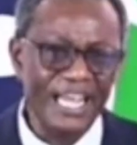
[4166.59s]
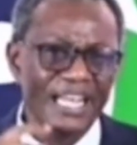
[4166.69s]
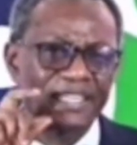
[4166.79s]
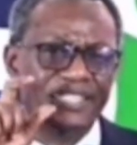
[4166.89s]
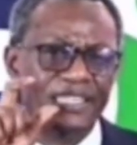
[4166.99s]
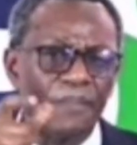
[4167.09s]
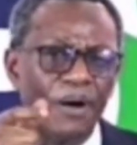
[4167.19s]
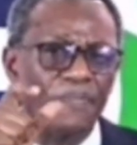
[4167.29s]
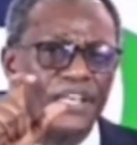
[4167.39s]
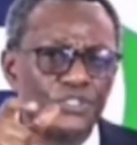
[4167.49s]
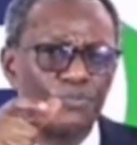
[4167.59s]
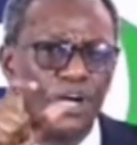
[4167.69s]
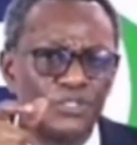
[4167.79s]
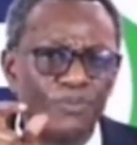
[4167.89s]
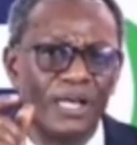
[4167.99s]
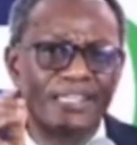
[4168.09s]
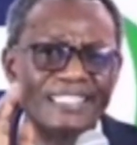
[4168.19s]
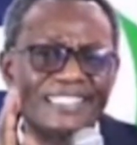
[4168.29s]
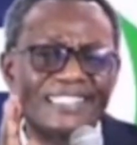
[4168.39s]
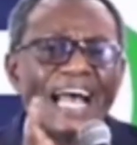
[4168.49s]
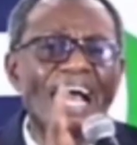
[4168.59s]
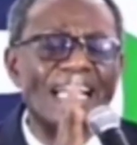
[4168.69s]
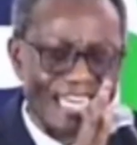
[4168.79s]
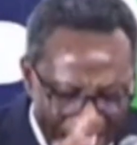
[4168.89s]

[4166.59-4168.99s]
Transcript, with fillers: Some of these small, small things side